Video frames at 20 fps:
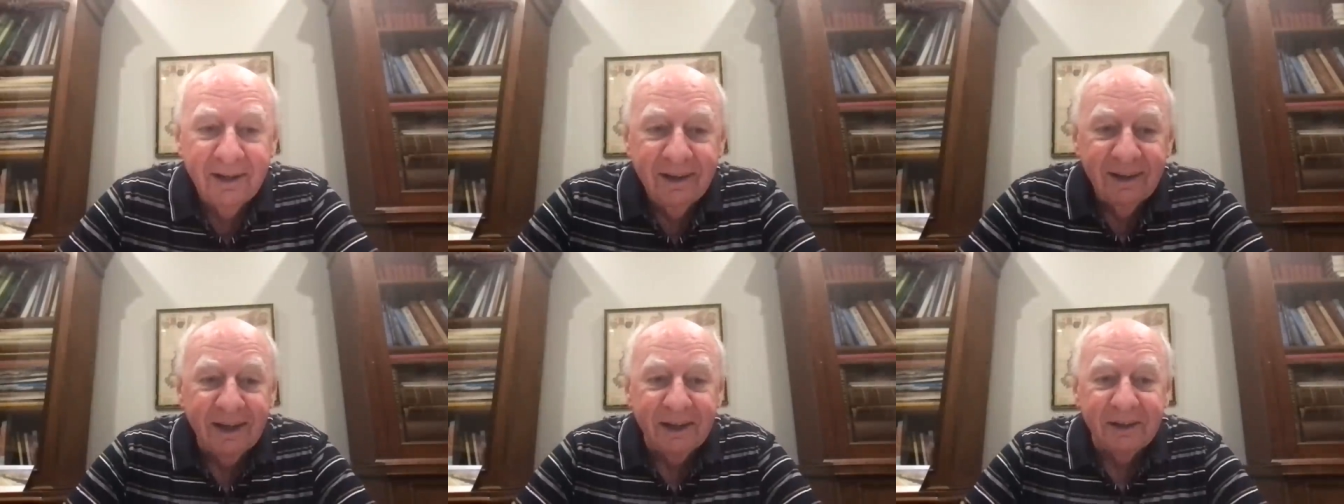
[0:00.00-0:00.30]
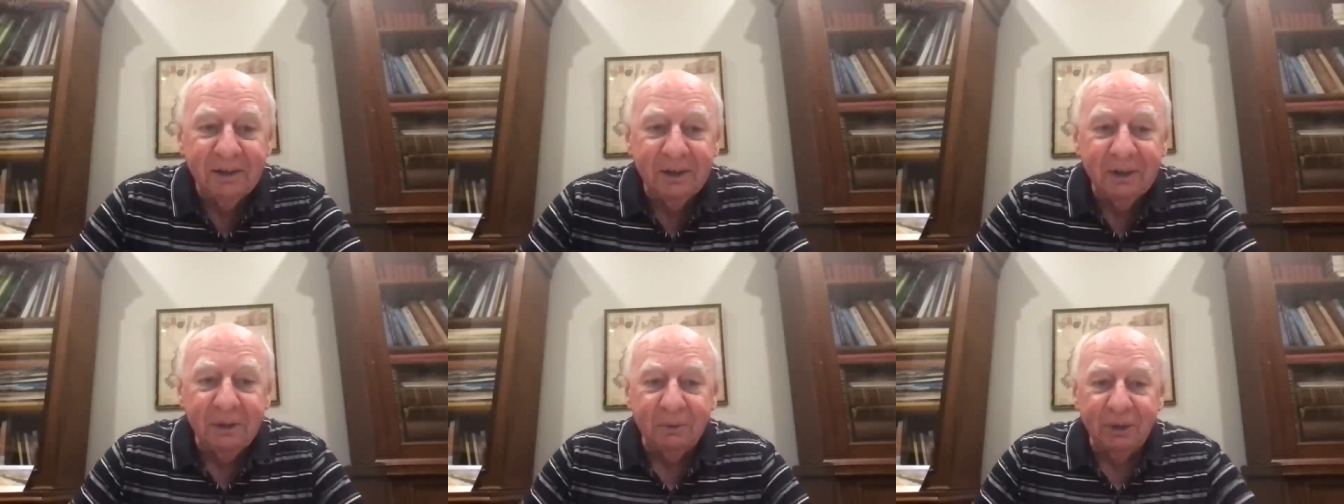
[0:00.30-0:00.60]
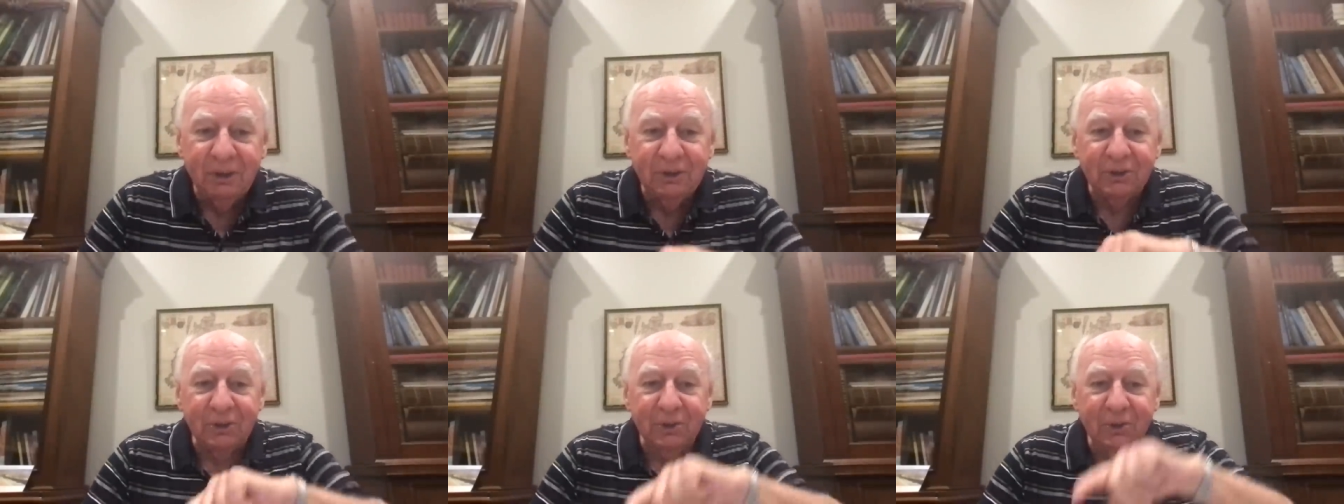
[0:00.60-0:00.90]
and the
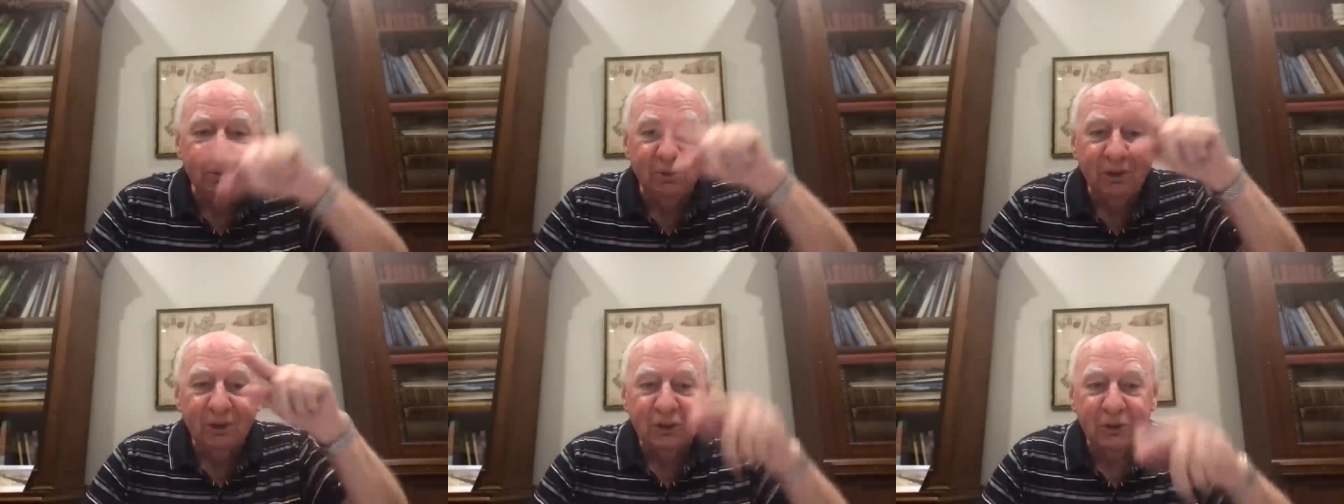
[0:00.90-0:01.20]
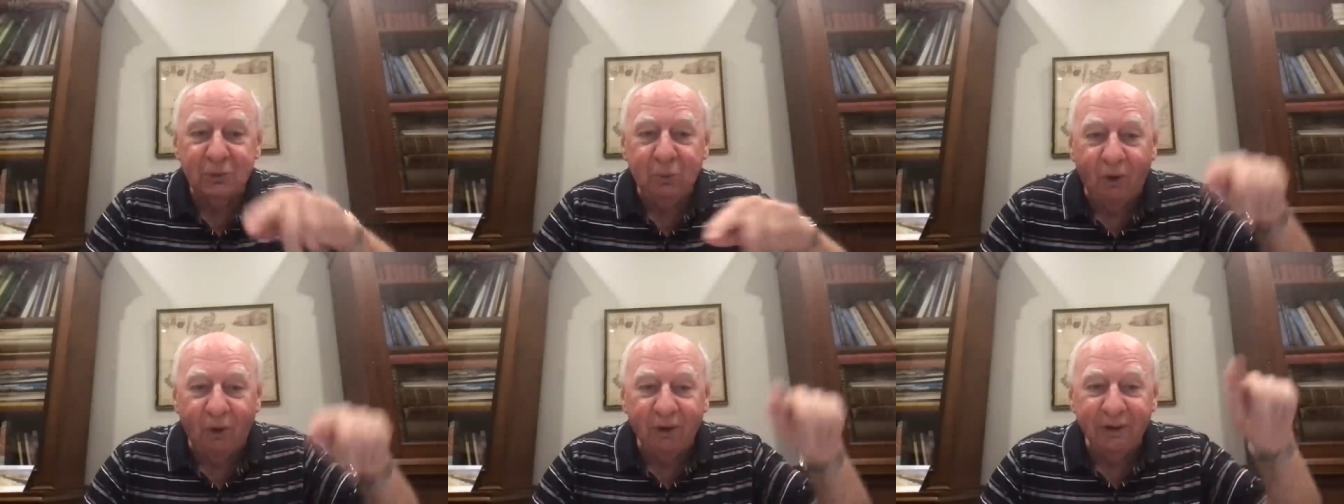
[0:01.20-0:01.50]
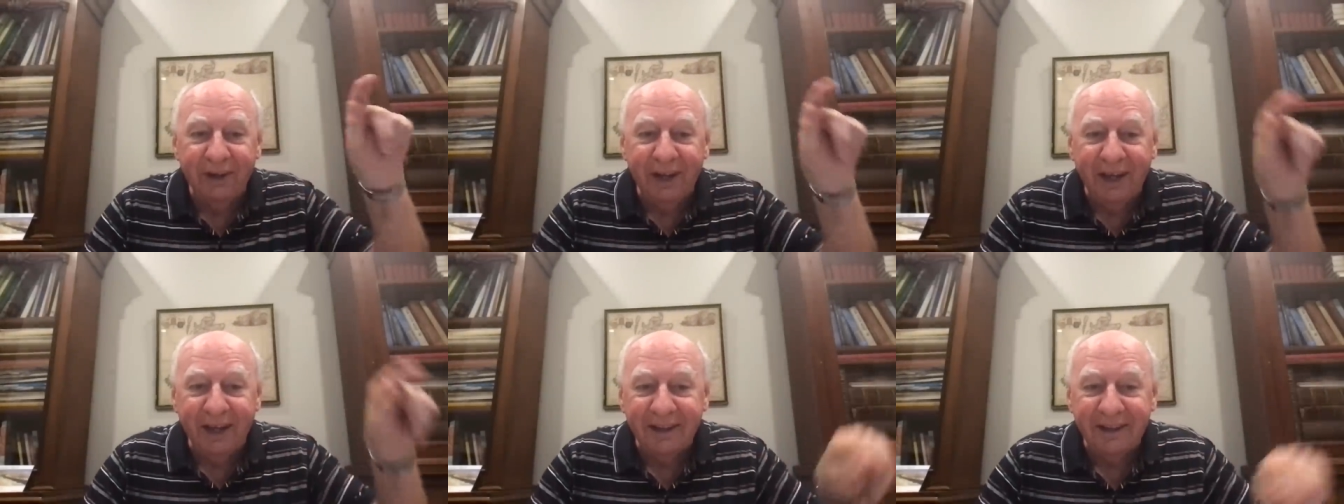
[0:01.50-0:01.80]
original swan
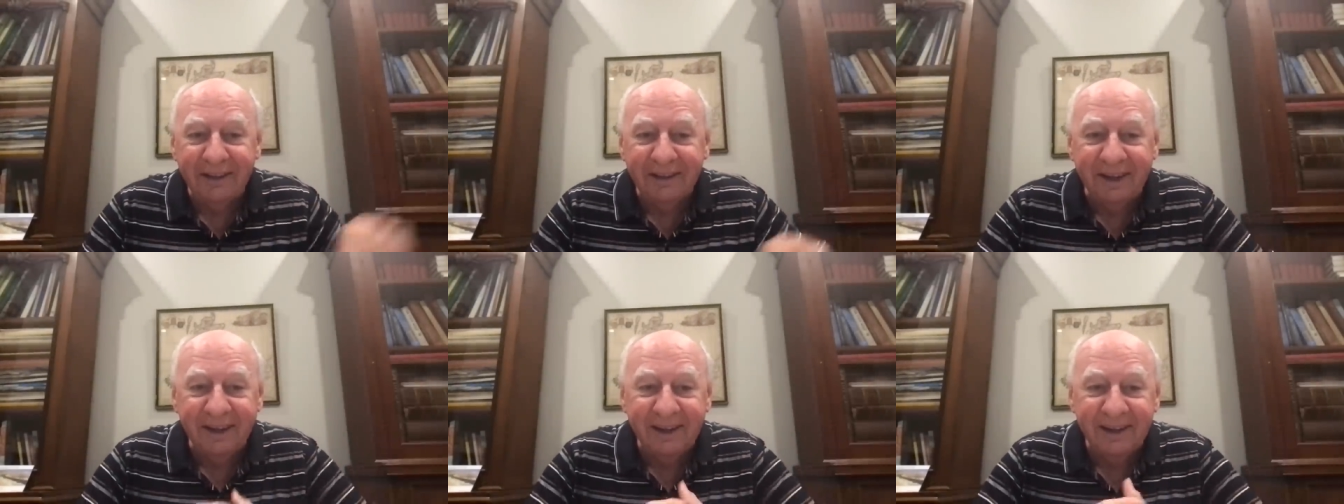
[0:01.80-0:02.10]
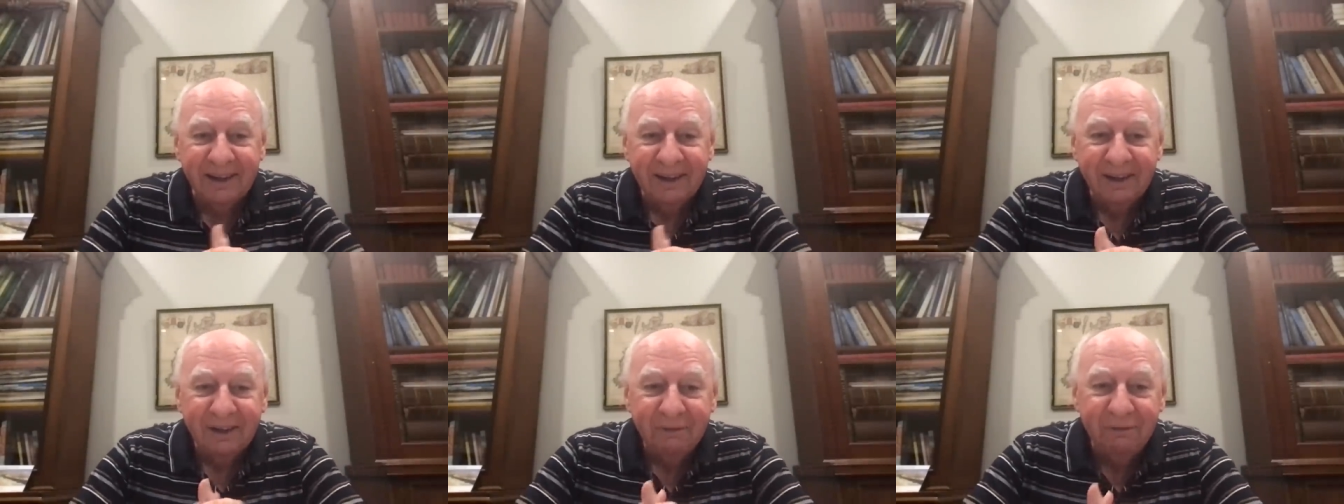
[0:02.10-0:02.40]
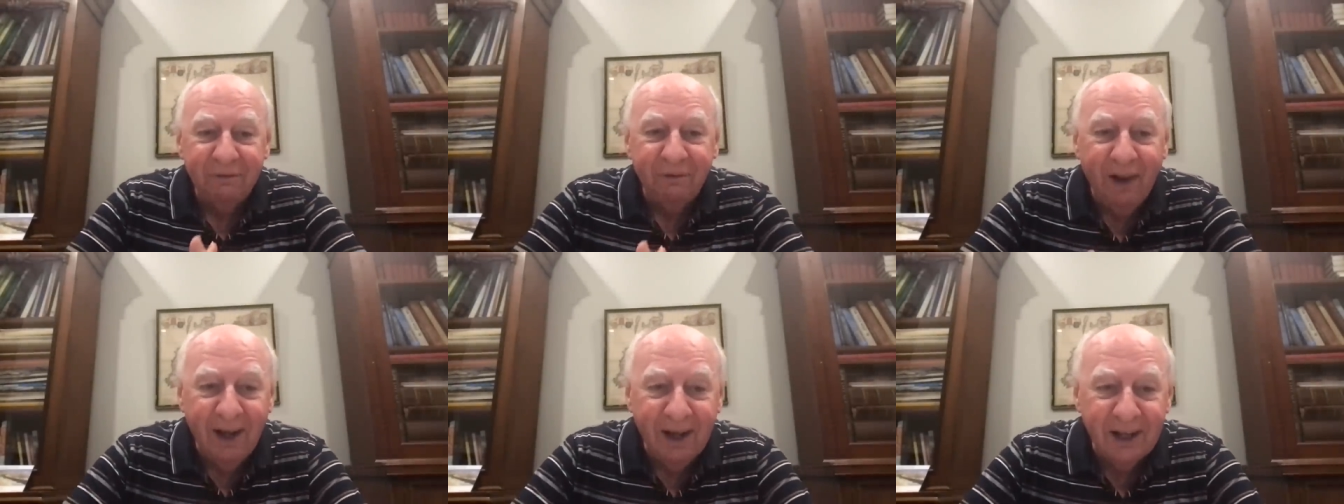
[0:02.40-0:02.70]
neck uh,
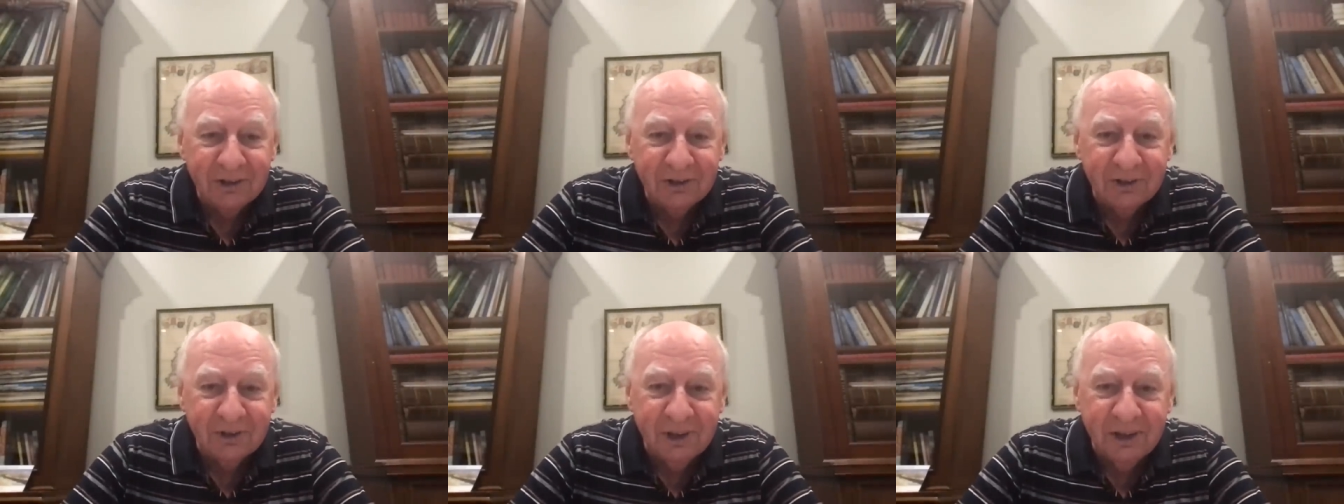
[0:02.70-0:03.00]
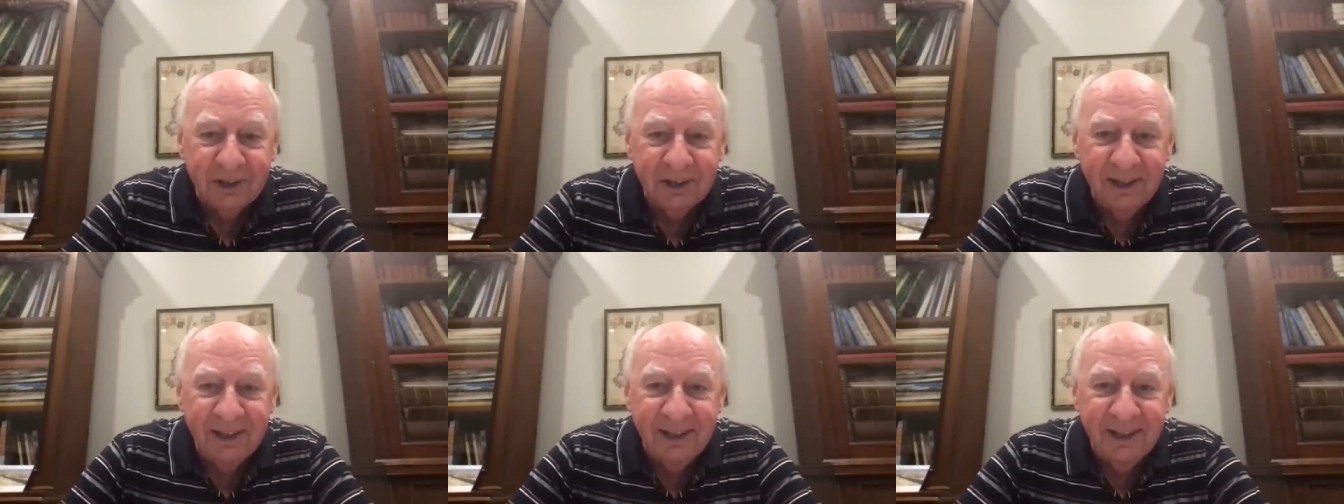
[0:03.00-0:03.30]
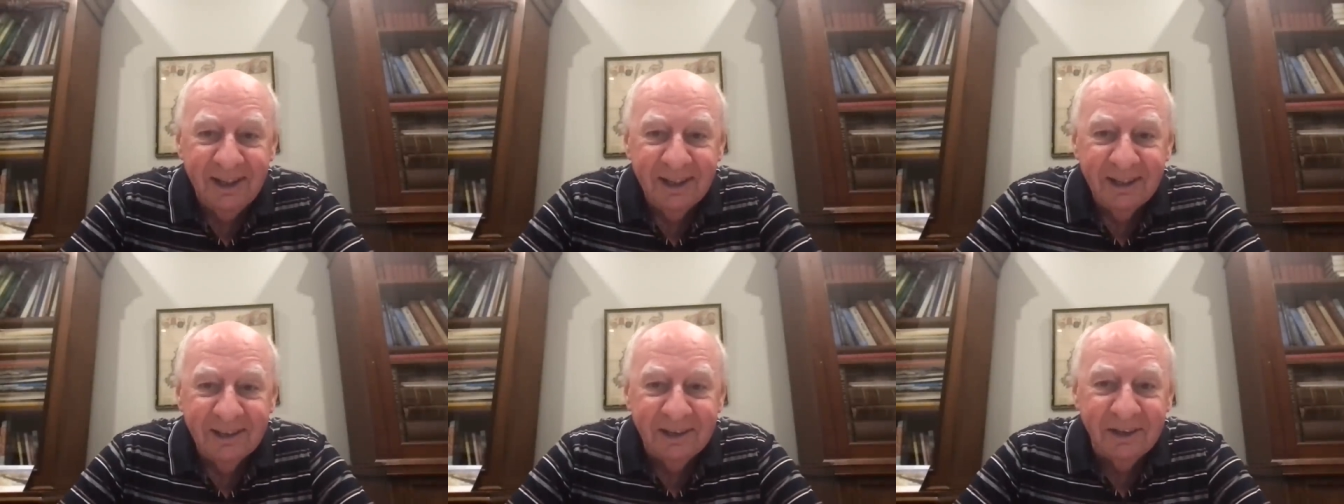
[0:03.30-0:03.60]
flask that mm. he
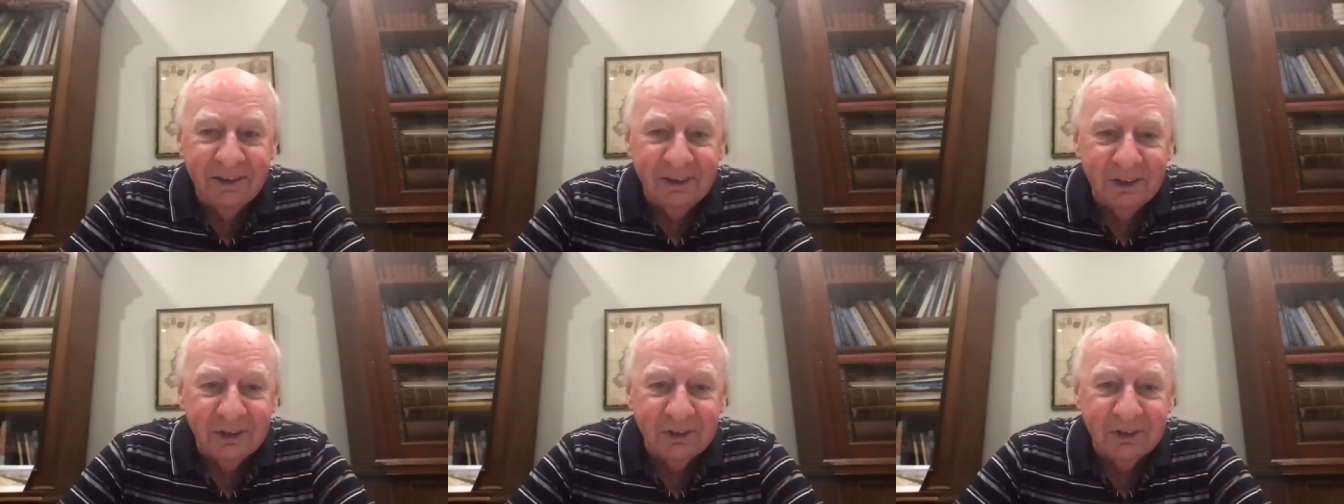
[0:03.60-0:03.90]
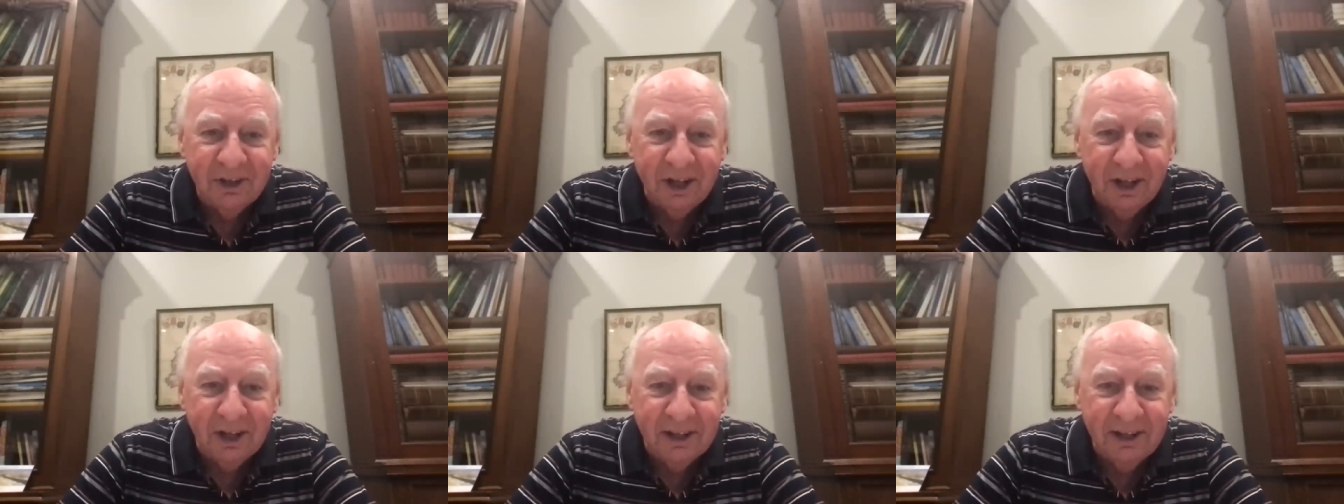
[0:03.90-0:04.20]
did this study